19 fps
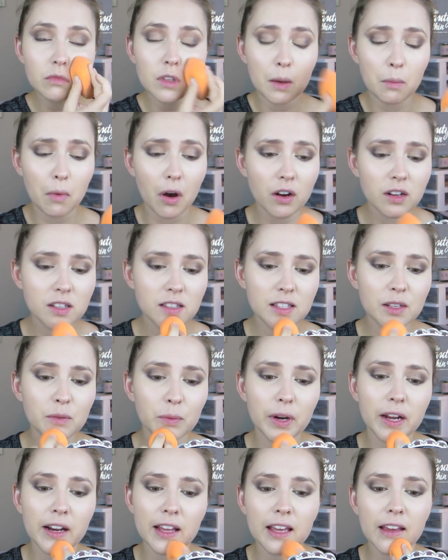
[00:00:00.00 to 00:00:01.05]
I'm honestly
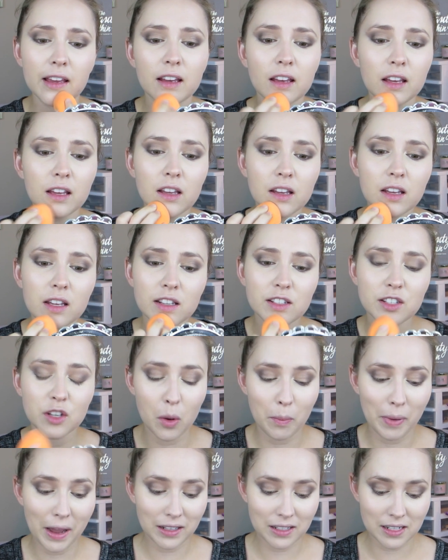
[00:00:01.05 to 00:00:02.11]
ready to go
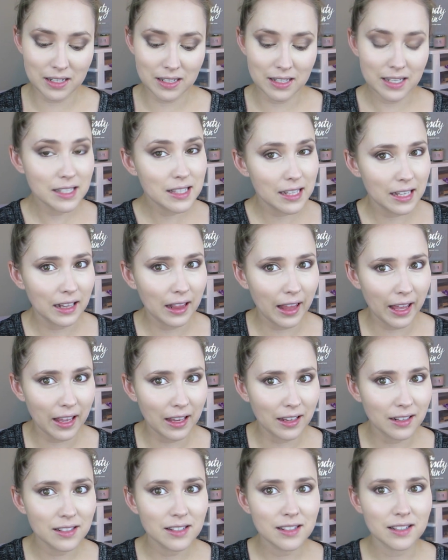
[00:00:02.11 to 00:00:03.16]
back to
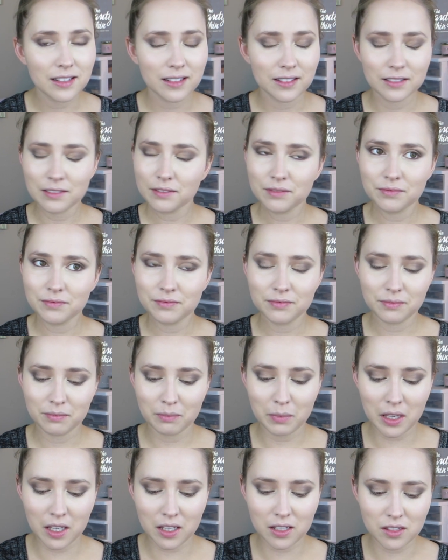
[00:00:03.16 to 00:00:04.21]
Disneyland,
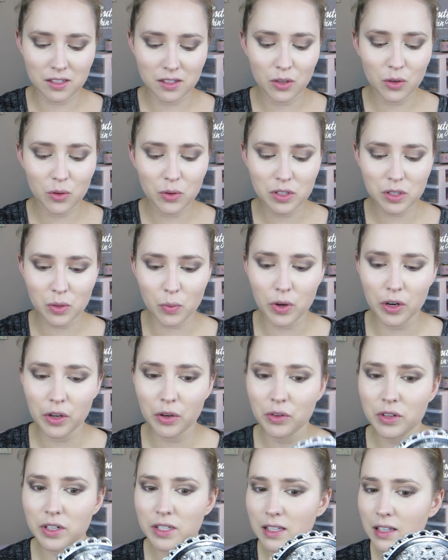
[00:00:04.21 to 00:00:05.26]
because who doesn't want to
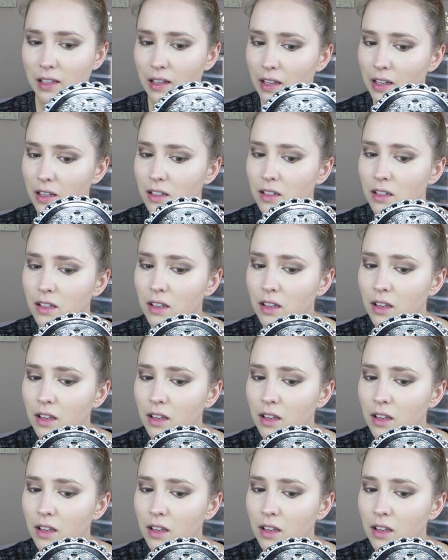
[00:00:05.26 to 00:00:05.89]
go to Disneyland?